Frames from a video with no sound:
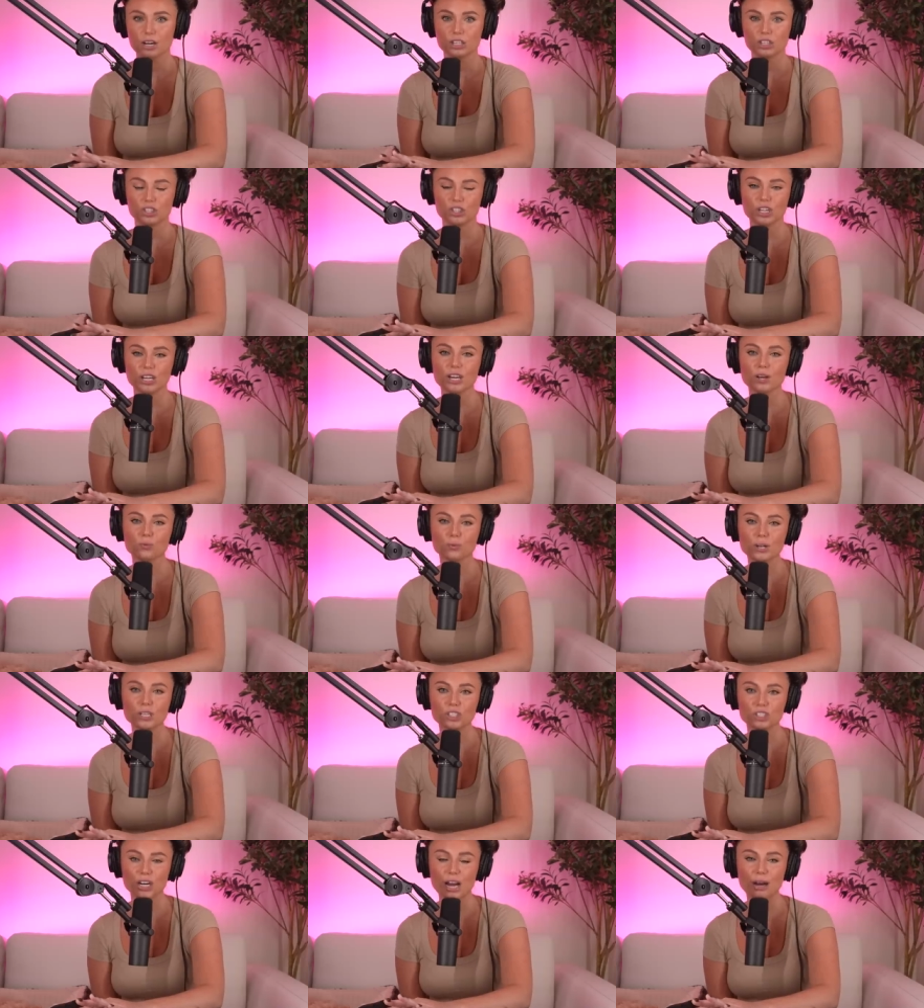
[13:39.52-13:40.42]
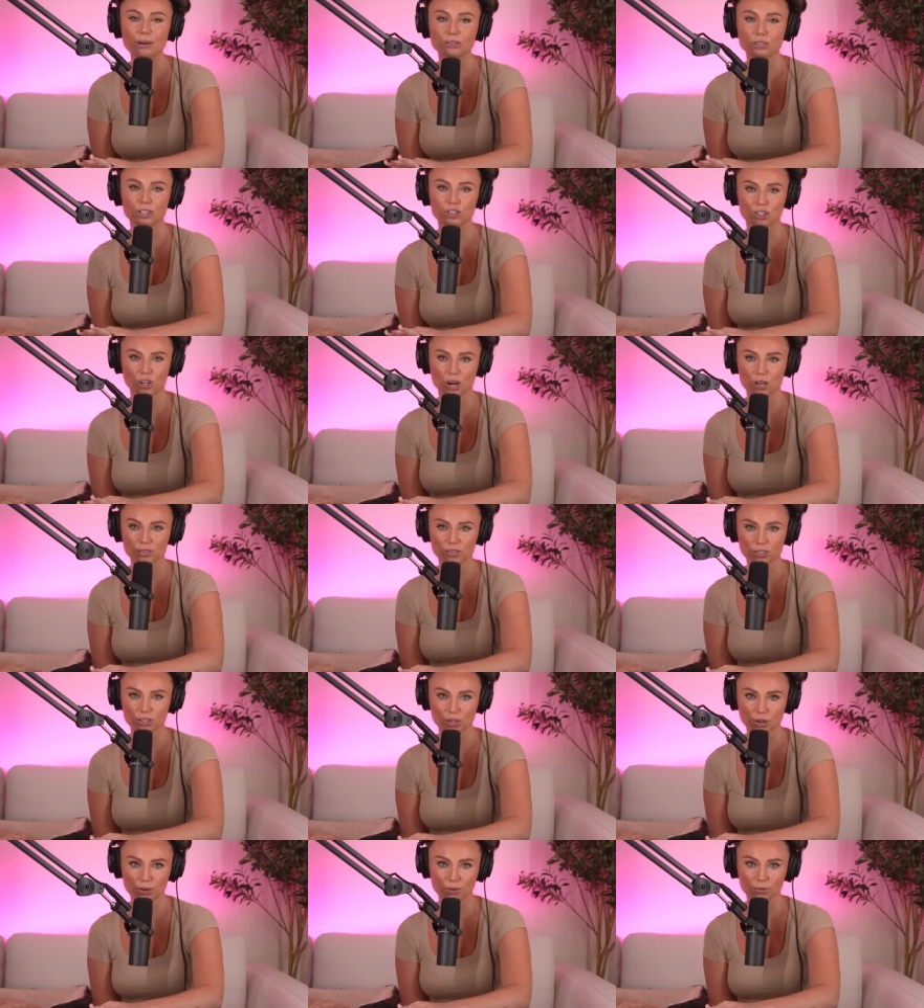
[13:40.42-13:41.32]
She had reached out to John
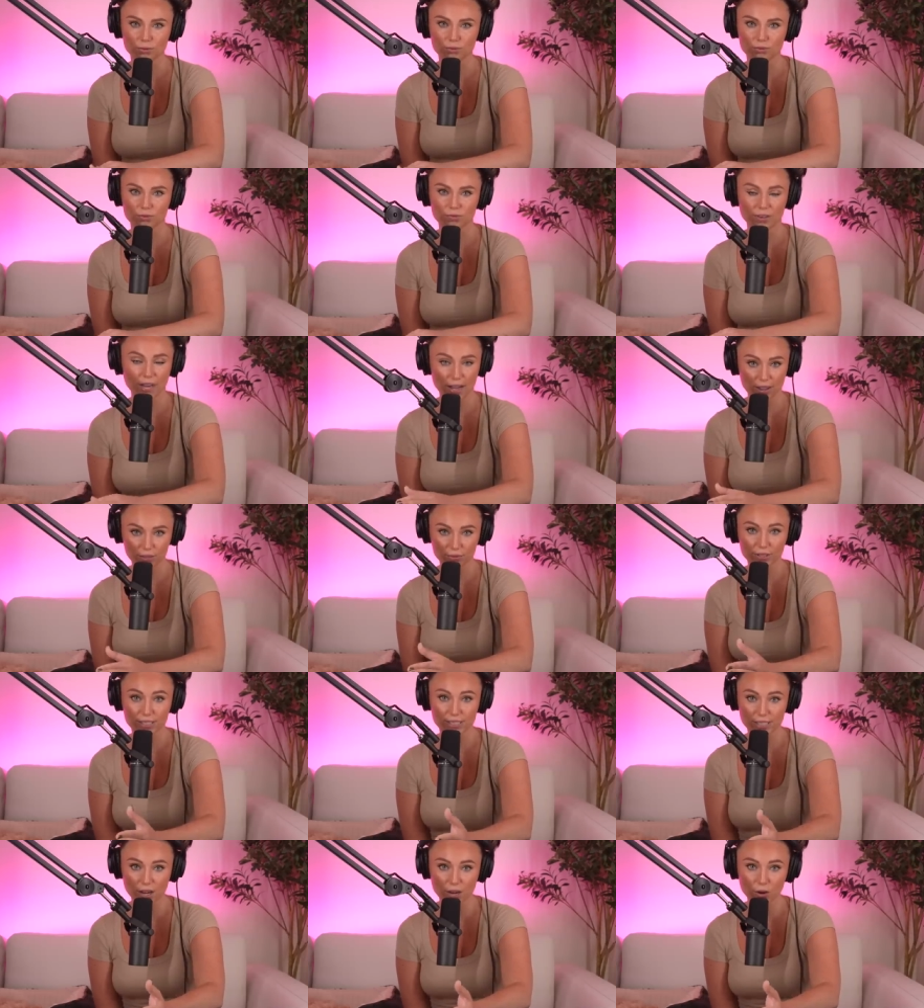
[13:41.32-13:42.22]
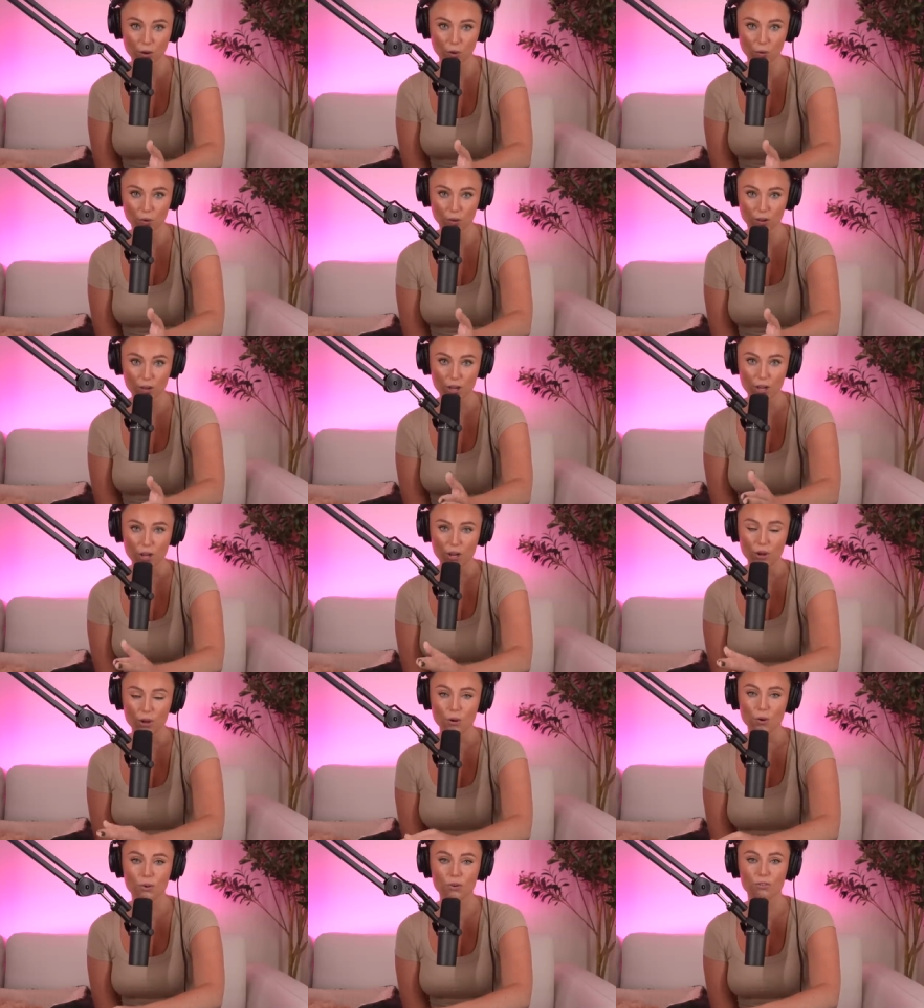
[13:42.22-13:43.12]
Stone, Valiree's uncle,
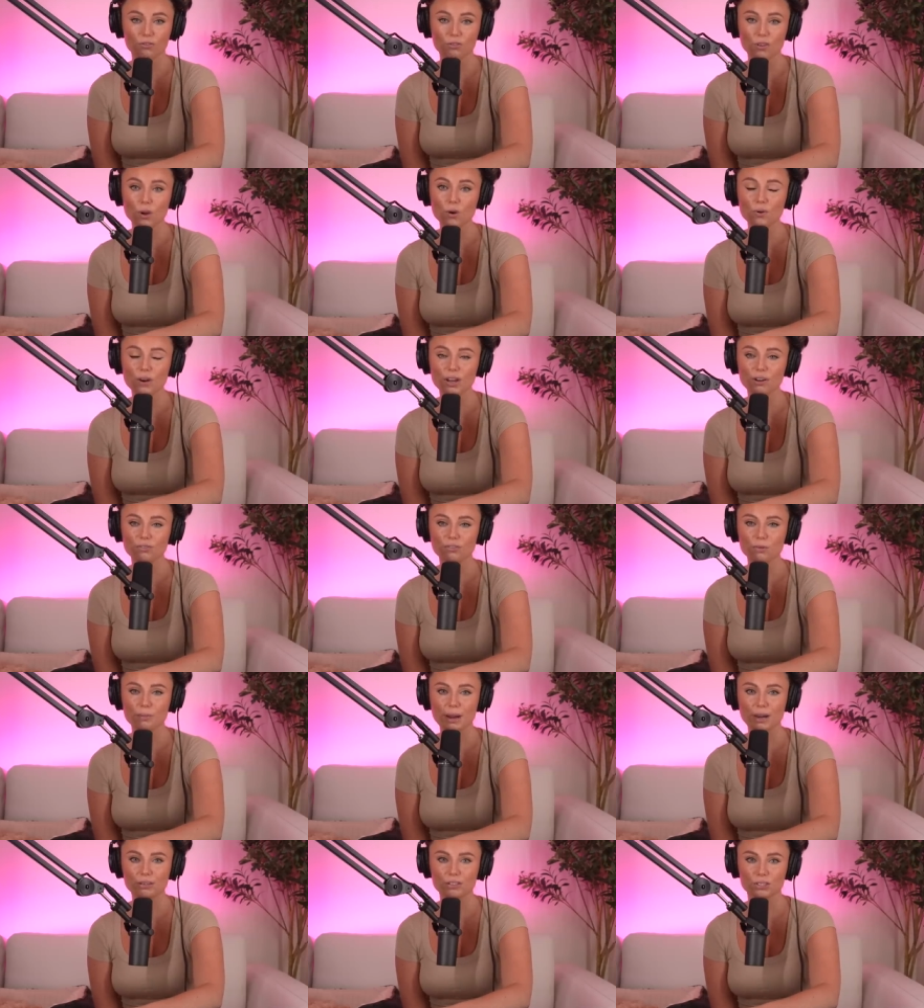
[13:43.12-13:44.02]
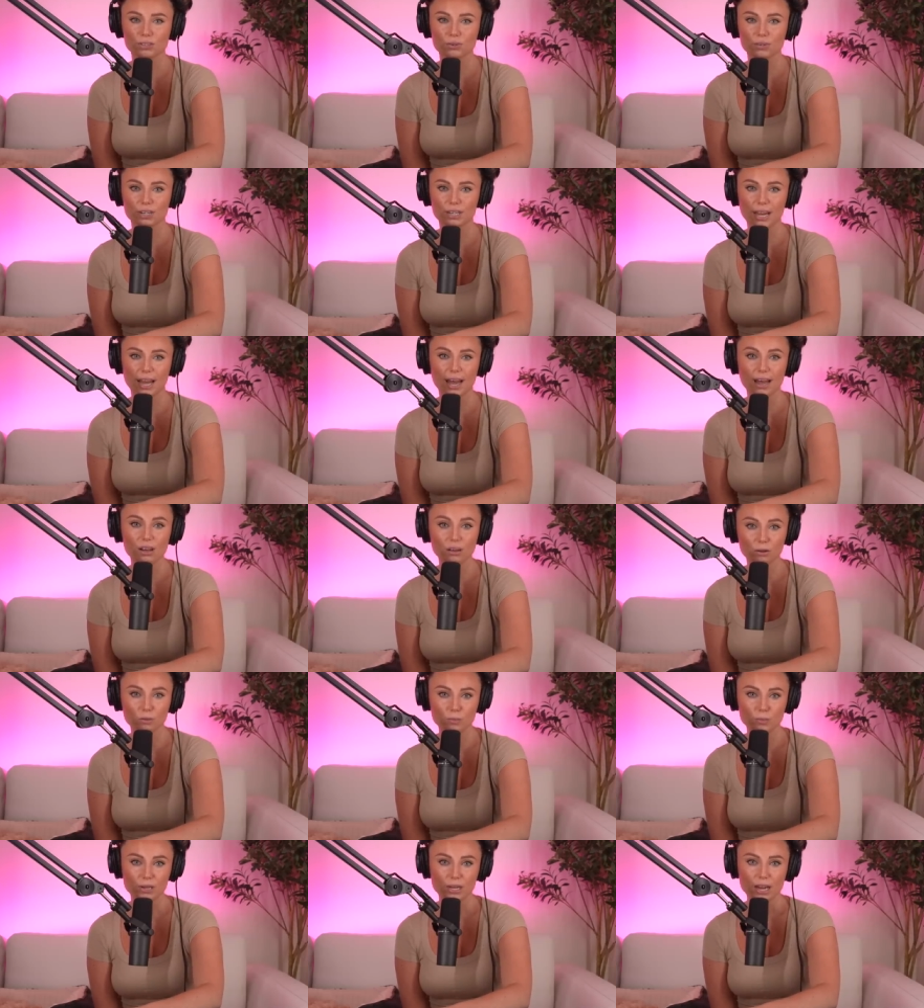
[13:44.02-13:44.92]
who had flown in from Arizona to
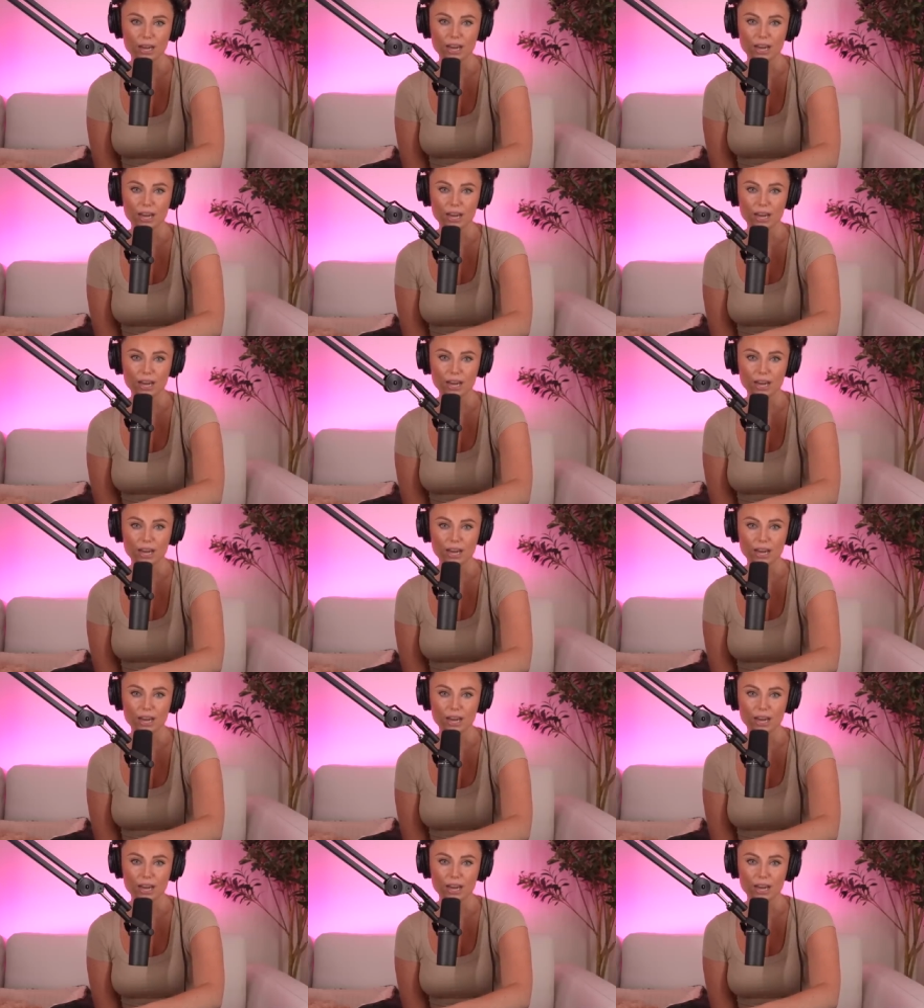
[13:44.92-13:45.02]
help,